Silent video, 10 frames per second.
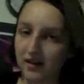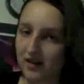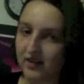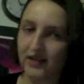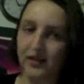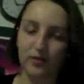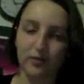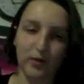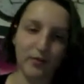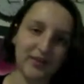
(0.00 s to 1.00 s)
Like, there was
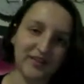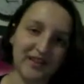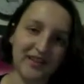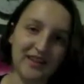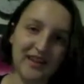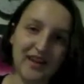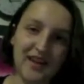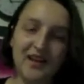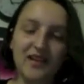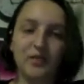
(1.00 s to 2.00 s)
one person like
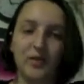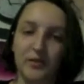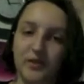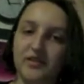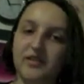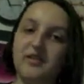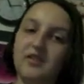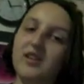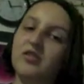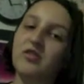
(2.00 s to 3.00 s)
this, one person just
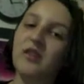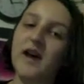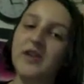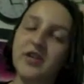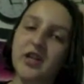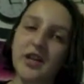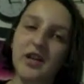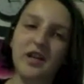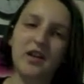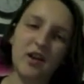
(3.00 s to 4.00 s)
like
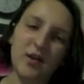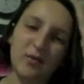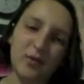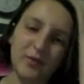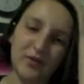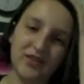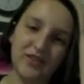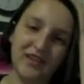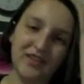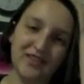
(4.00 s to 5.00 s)
scratching, one
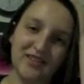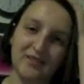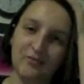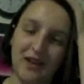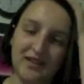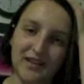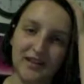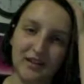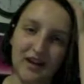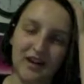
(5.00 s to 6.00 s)
person just resting
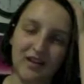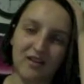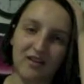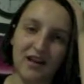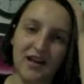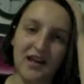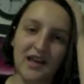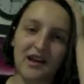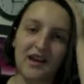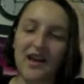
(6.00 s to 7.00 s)
their hand on their head,